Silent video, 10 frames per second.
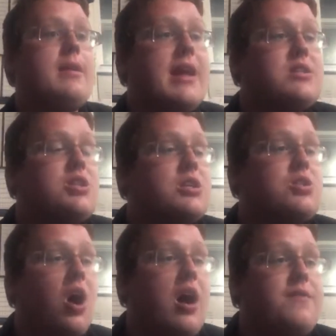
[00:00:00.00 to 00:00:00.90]
It's just
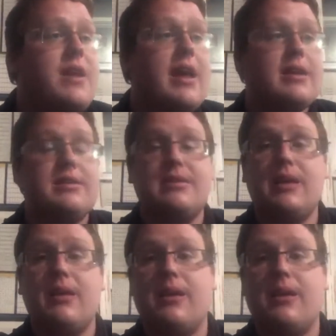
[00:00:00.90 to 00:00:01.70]
obvious.